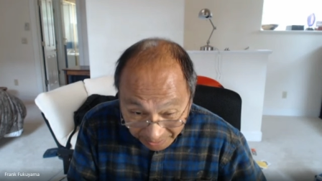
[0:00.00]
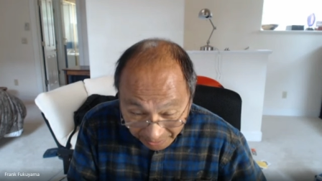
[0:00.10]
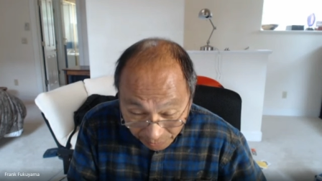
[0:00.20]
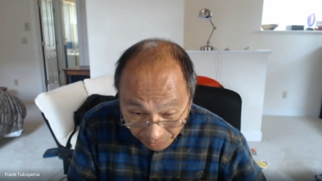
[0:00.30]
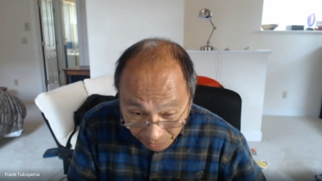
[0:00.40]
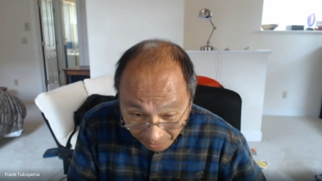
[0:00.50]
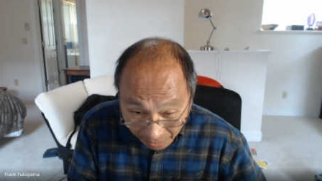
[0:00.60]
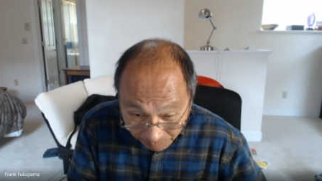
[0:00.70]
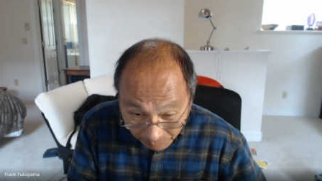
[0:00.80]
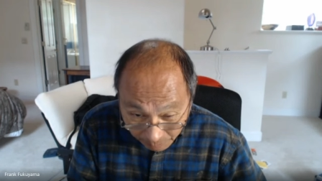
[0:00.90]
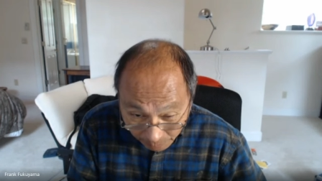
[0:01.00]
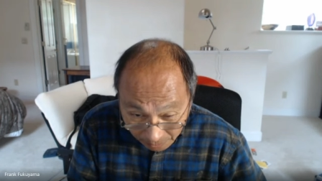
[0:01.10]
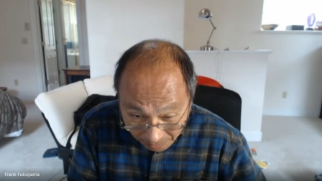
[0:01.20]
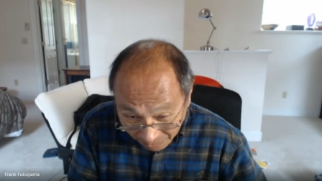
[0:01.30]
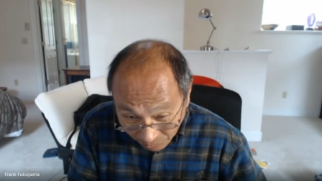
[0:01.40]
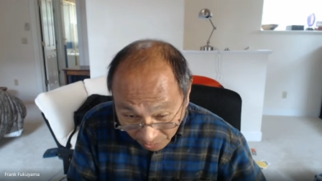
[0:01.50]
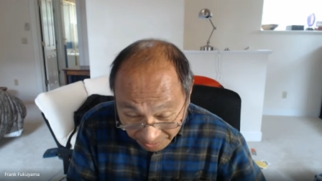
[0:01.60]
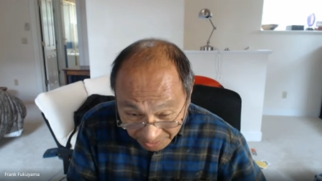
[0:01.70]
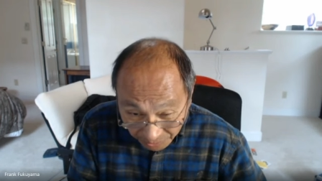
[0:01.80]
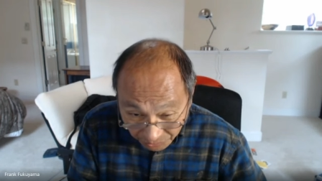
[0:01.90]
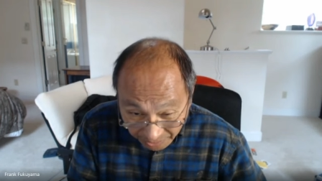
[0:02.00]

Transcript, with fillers: get good comparable cross country